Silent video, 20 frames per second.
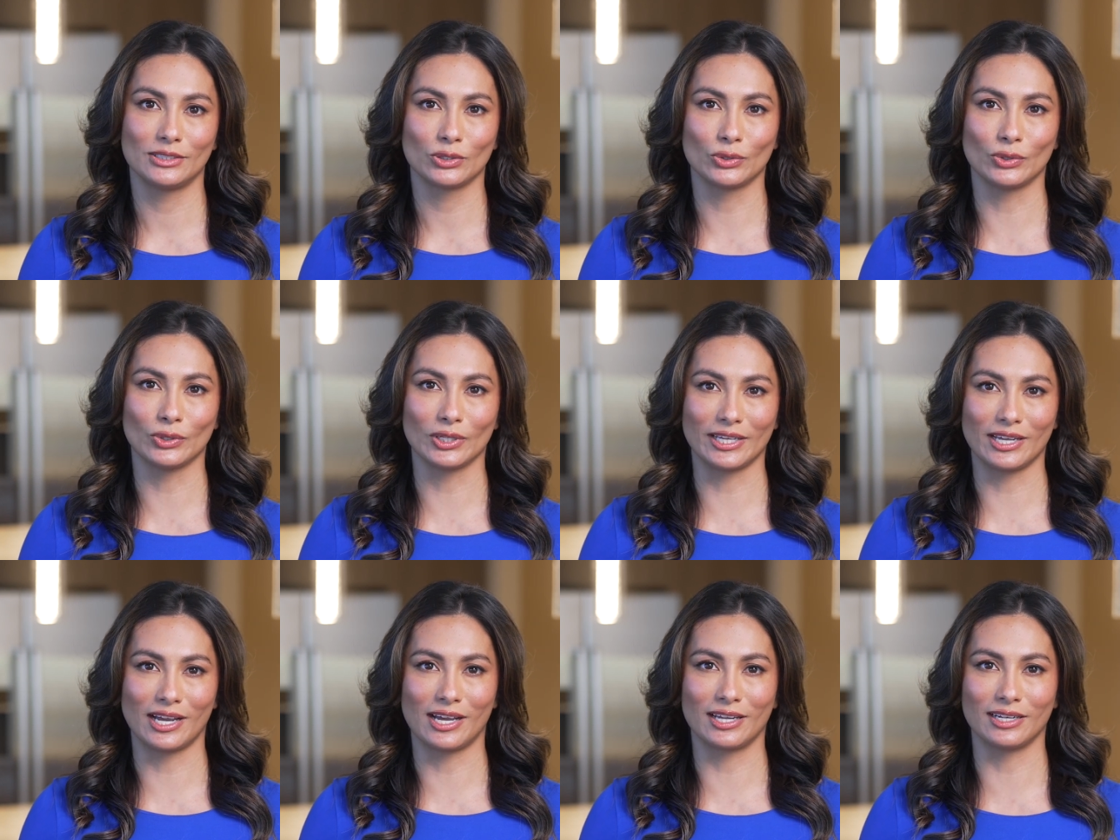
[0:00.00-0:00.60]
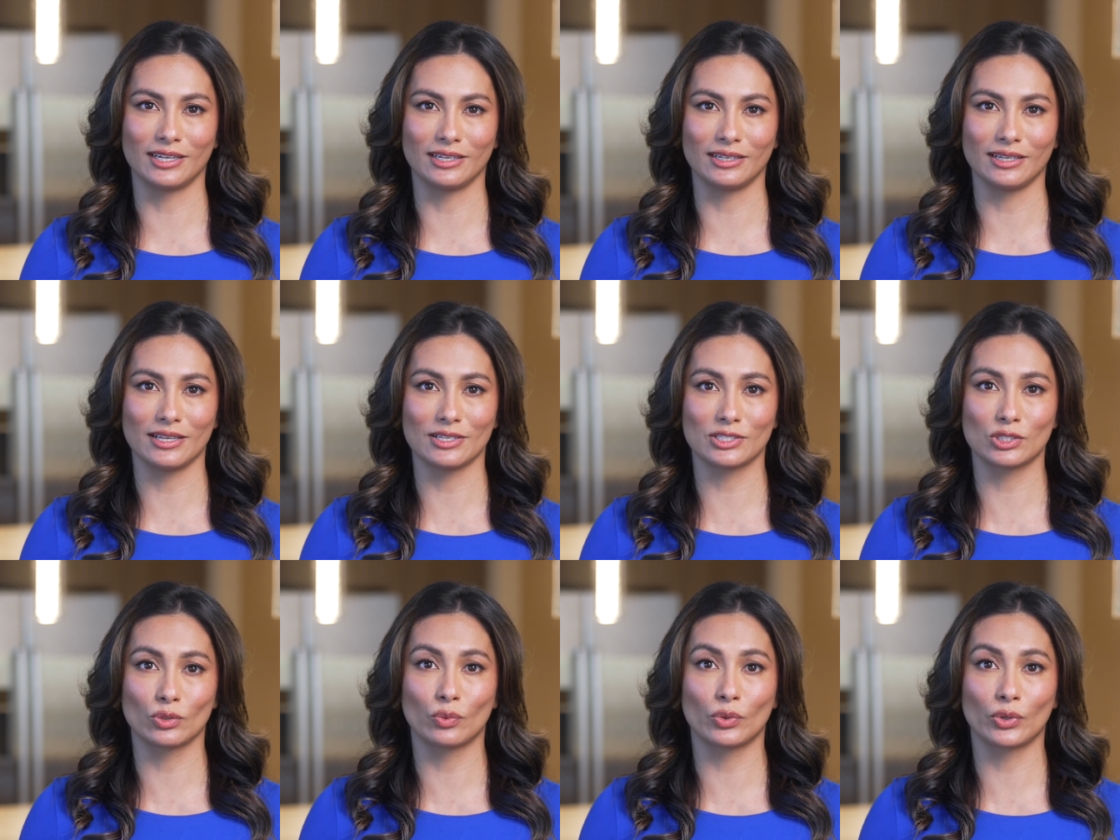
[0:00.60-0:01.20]
Kuleana
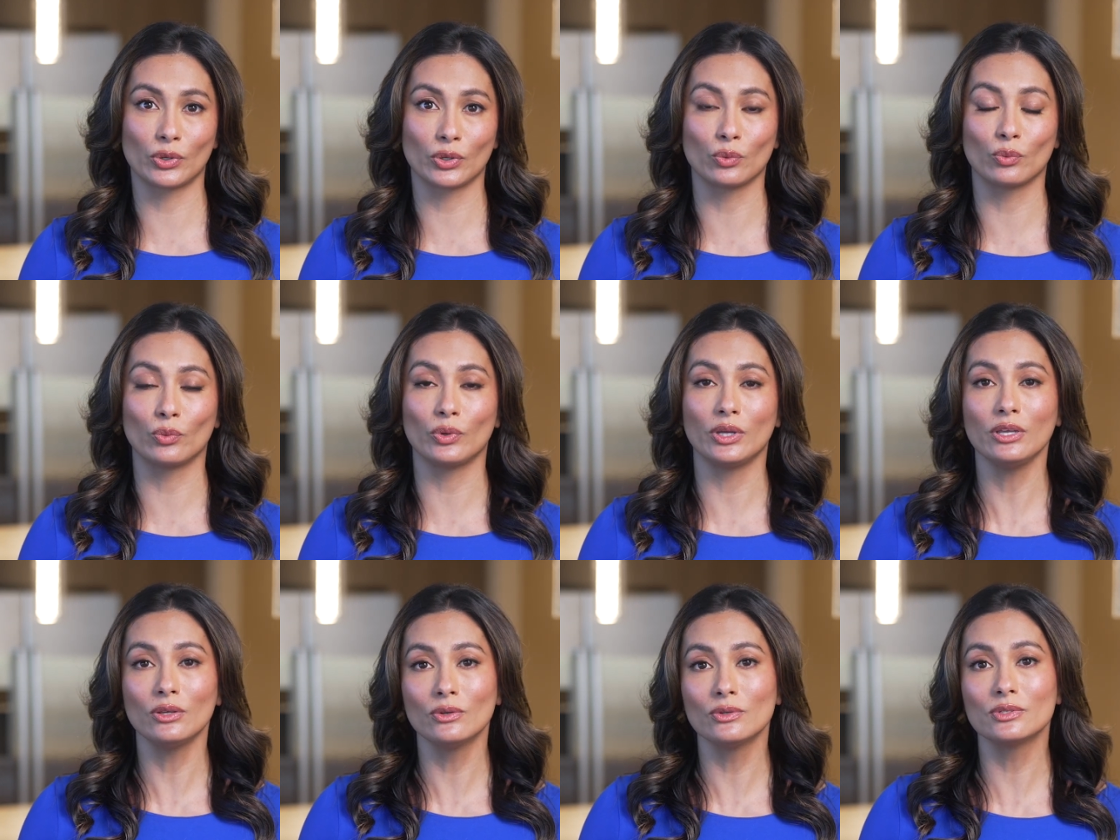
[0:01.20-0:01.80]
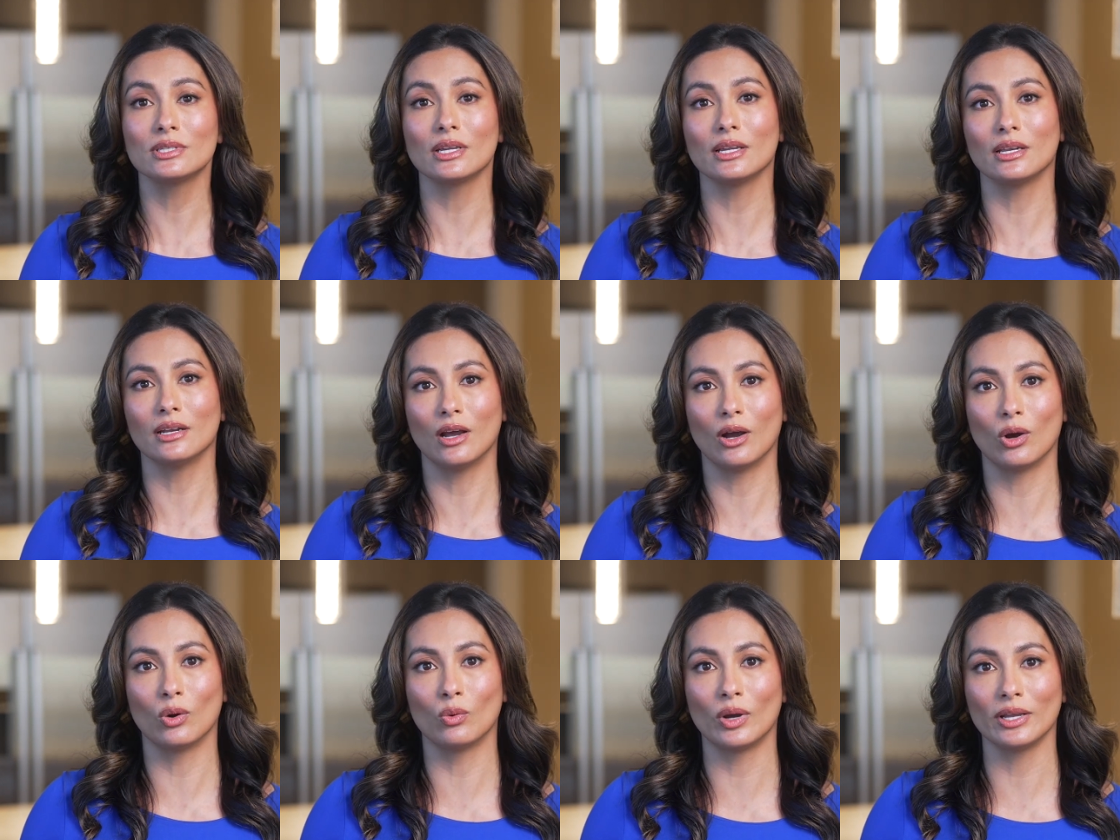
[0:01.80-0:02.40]
is the word we use in
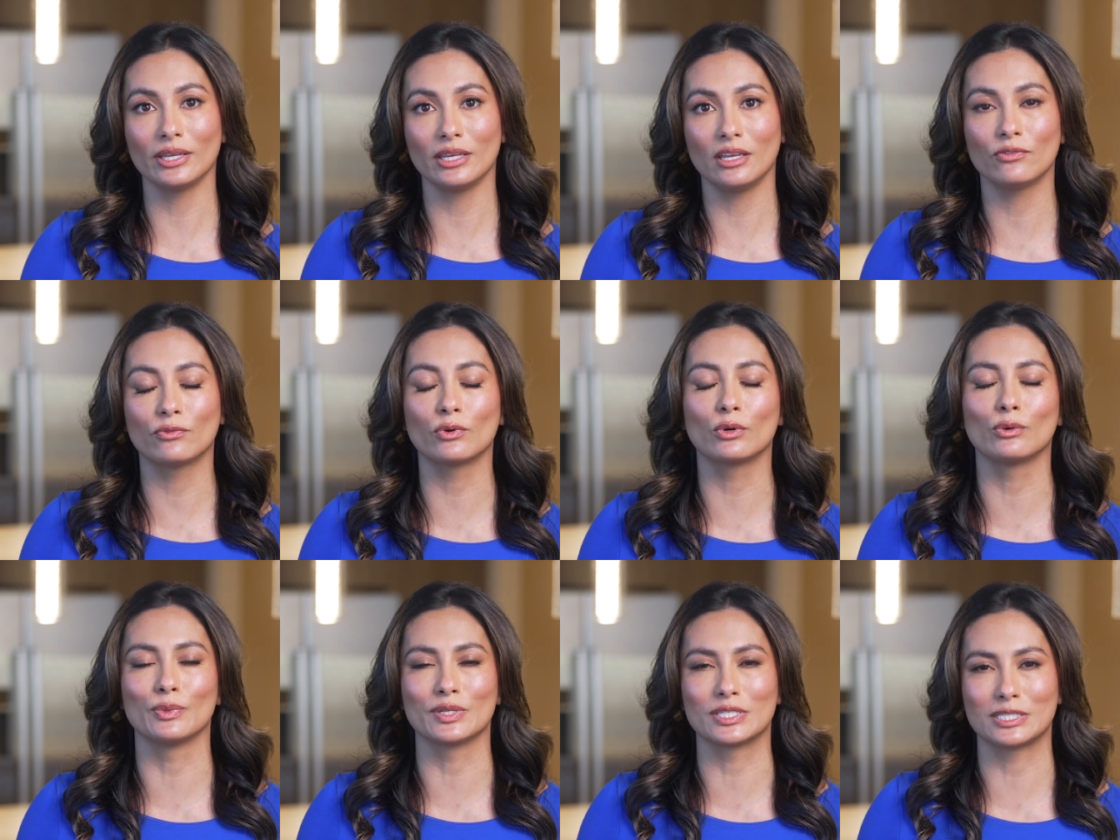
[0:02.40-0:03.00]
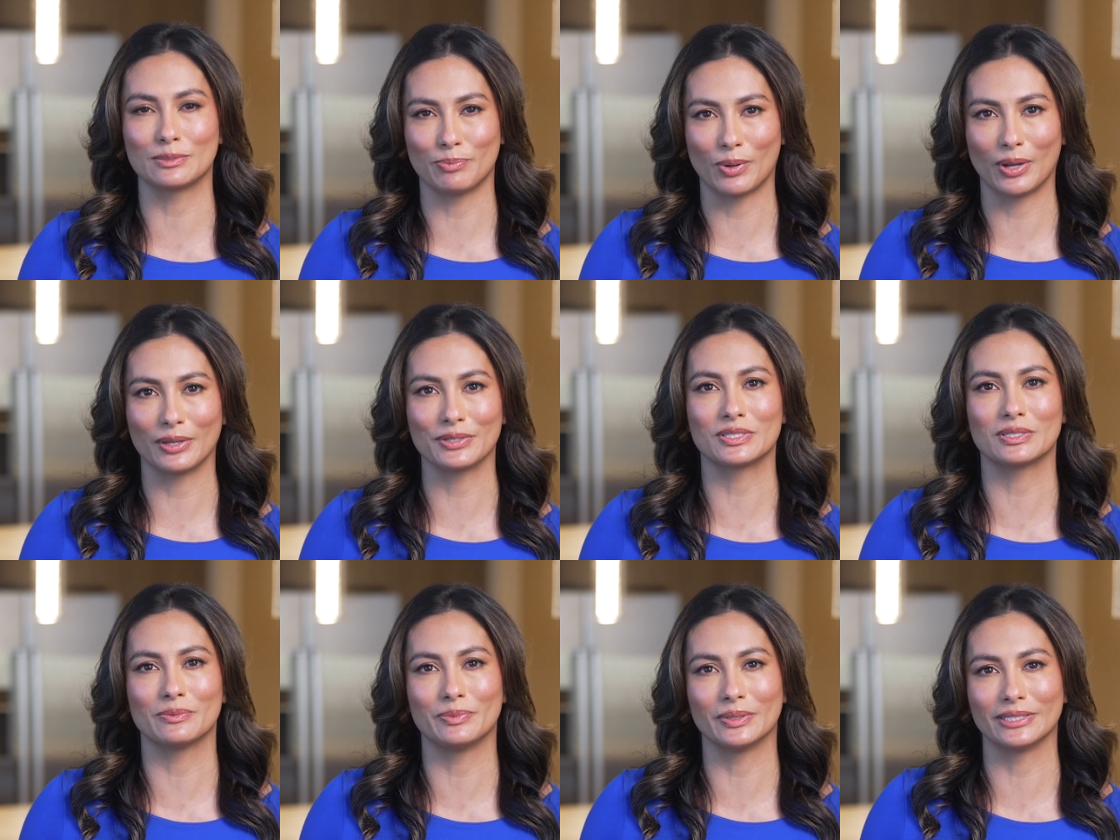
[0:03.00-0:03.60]
Hawaii for
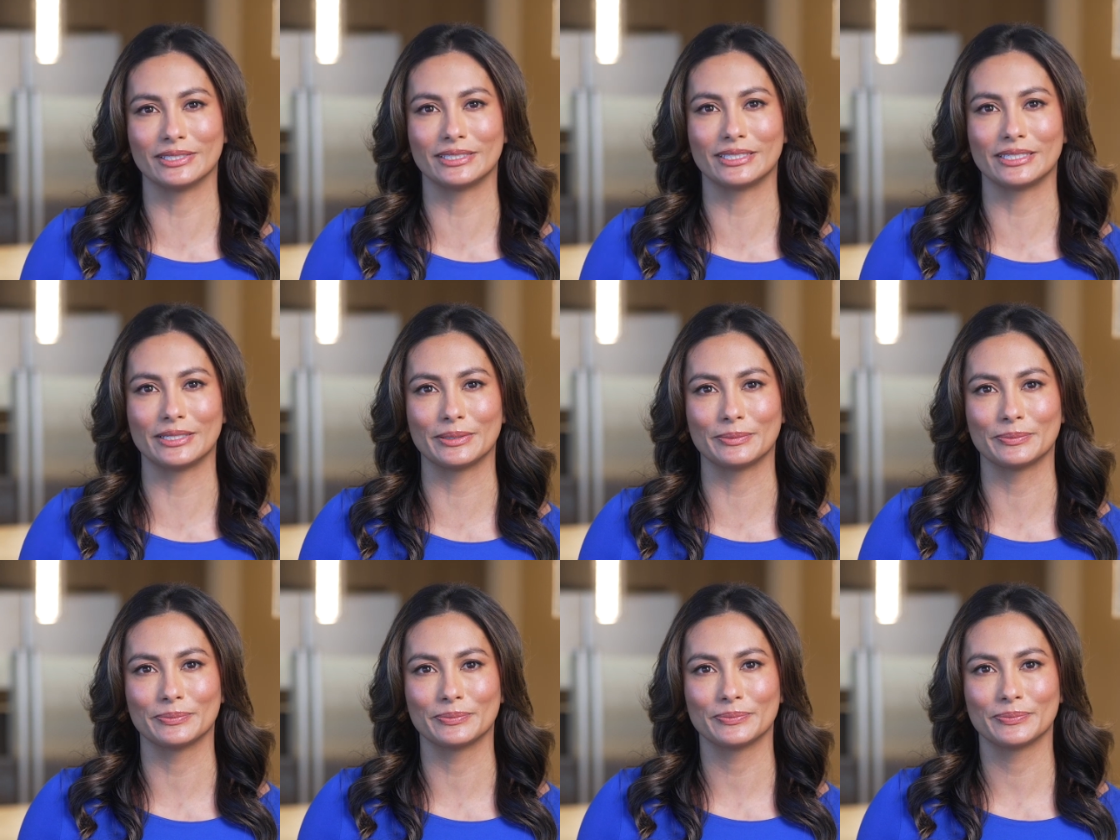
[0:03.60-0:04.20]
responsibility.